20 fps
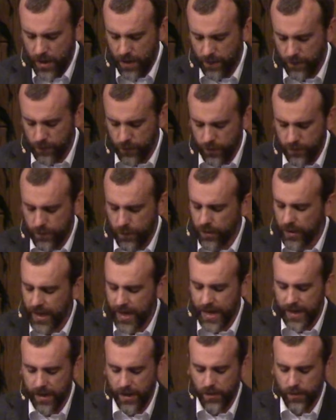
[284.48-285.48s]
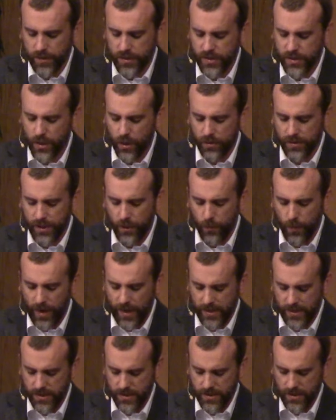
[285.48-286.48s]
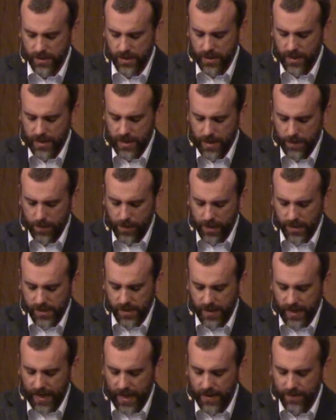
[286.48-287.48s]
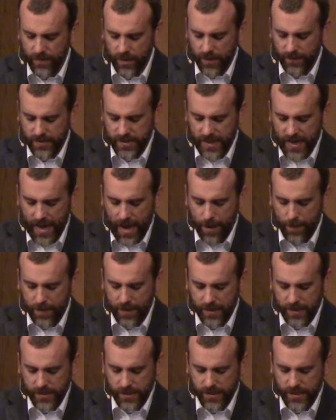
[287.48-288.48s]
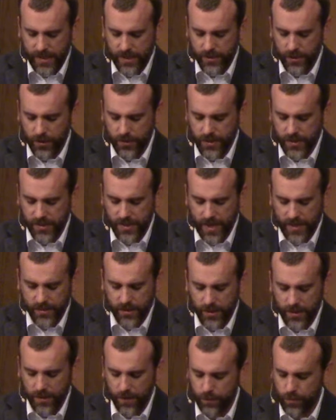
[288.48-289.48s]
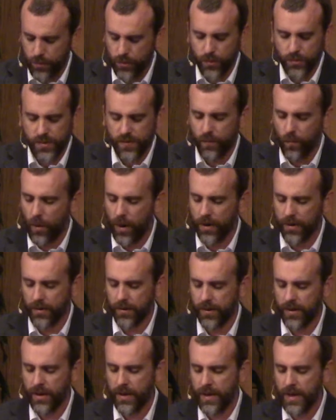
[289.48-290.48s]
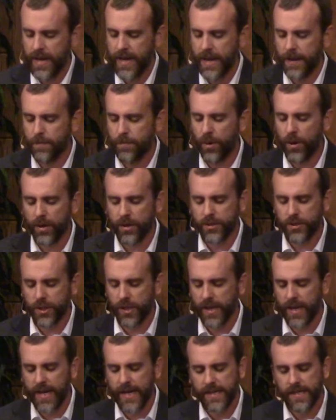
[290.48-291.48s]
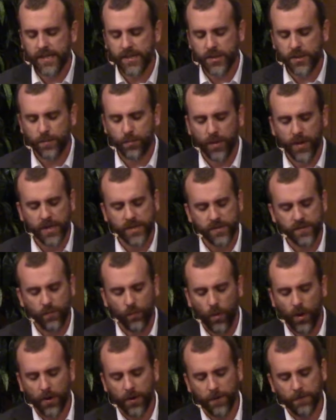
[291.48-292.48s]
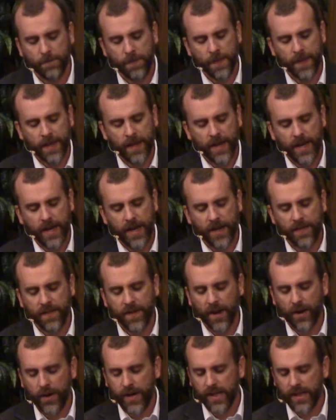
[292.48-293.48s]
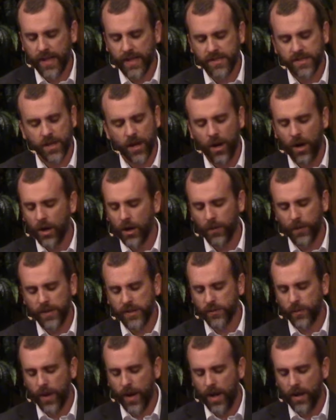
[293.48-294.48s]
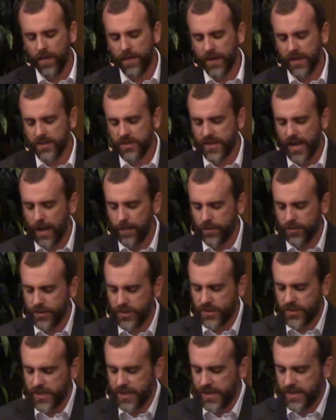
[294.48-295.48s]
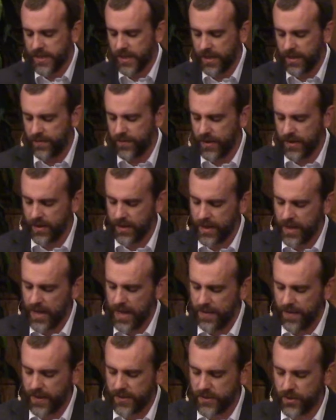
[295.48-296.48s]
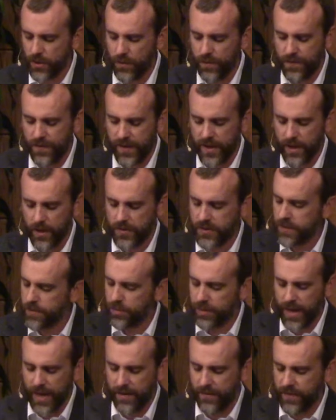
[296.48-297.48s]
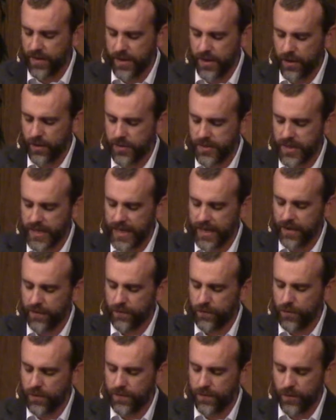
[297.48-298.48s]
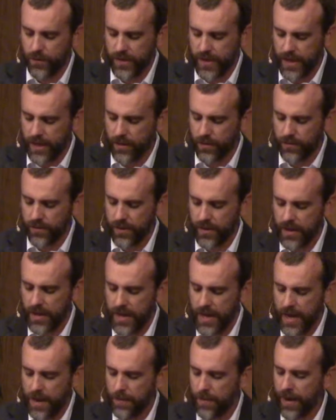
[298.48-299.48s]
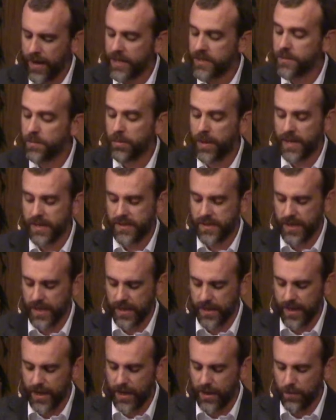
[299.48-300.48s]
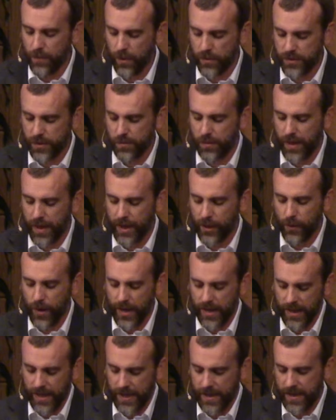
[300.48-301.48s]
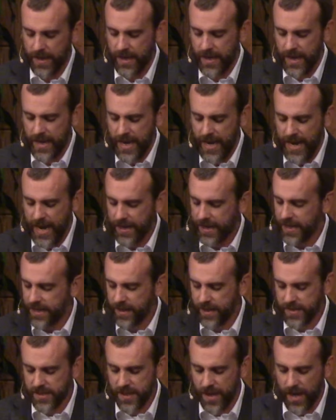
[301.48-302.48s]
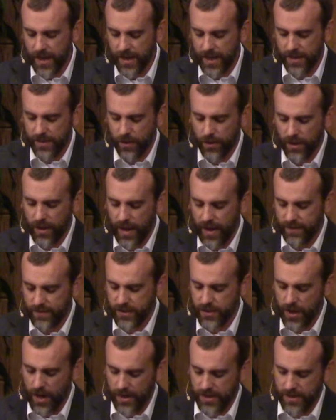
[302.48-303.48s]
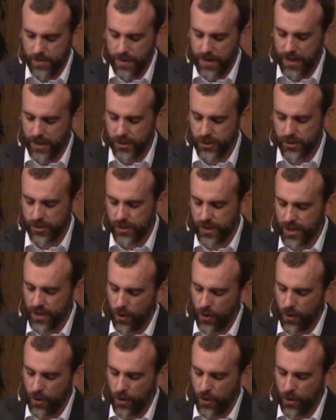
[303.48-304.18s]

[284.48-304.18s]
a fruitful land into a salty waste. Because of the evil of its inhabitants, He turns a desert into pools of water and parched land into springs of water. And there He lets the hungry dwell, and they establish a city to live in. They sow fields and plant vineyards and get a fruitful yield. by his blessing, they multiply greatly. And he does not let their livestock diminish.